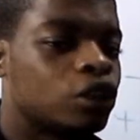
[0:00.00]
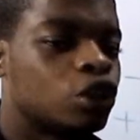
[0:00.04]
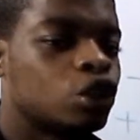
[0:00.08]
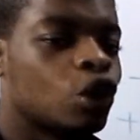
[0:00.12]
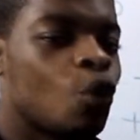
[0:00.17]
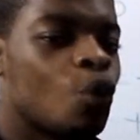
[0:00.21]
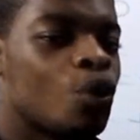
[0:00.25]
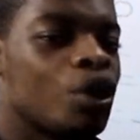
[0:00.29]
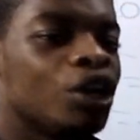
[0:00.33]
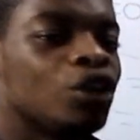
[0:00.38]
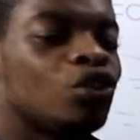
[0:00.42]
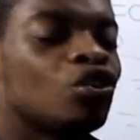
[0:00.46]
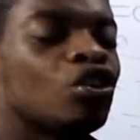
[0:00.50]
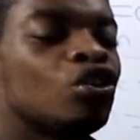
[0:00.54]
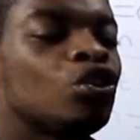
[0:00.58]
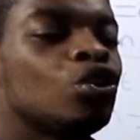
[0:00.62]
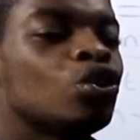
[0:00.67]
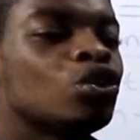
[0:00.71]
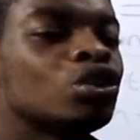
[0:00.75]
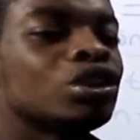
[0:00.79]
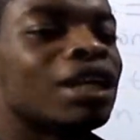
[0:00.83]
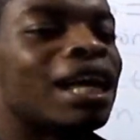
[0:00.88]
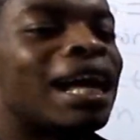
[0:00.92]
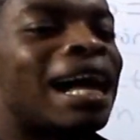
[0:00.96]
So we
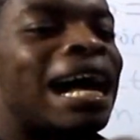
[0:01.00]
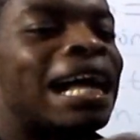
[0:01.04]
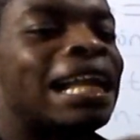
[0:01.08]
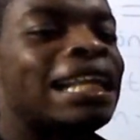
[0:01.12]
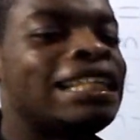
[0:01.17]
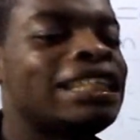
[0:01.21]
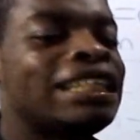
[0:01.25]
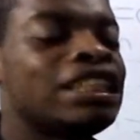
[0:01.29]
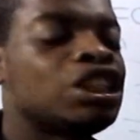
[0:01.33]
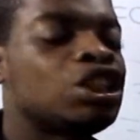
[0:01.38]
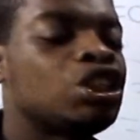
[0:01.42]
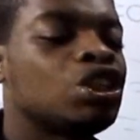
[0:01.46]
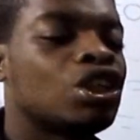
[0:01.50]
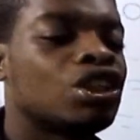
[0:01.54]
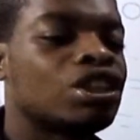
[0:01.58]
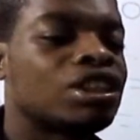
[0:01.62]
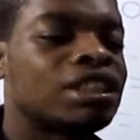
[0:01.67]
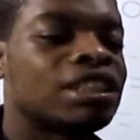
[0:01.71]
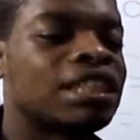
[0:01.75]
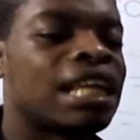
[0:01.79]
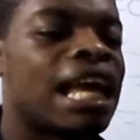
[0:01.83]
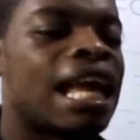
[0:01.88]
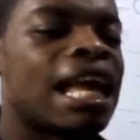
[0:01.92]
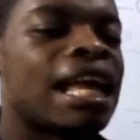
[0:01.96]
introduce addition
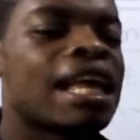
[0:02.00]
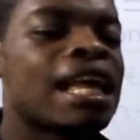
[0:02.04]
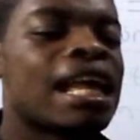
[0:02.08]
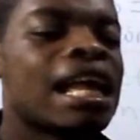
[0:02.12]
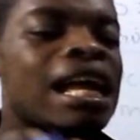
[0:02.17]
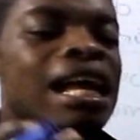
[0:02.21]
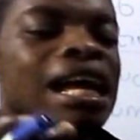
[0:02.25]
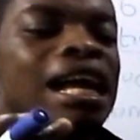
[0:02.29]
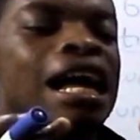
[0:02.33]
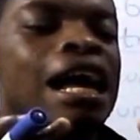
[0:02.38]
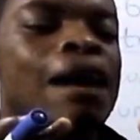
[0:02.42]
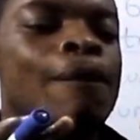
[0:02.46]
sign